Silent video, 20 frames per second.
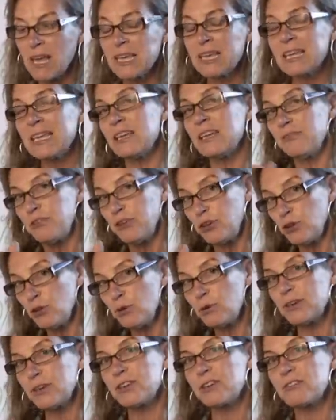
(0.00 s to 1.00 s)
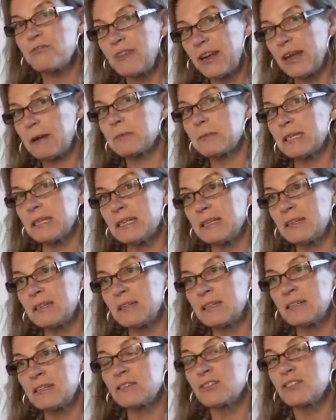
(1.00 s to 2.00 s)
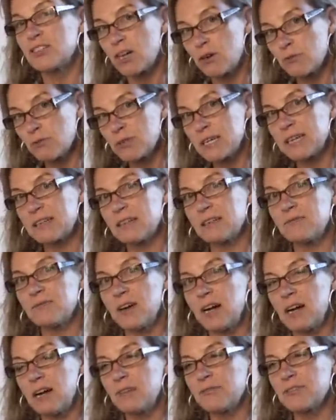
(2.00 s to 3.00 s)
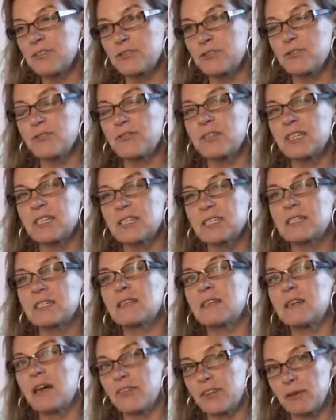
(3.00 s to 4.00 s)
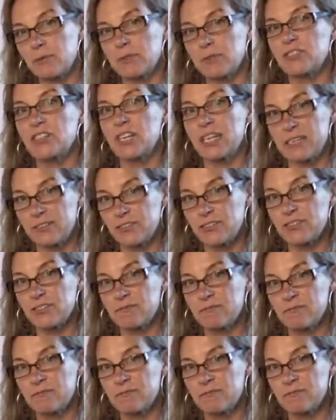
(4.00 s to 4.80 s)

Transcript: If you and your family don't get involved, the truth is nothing will change.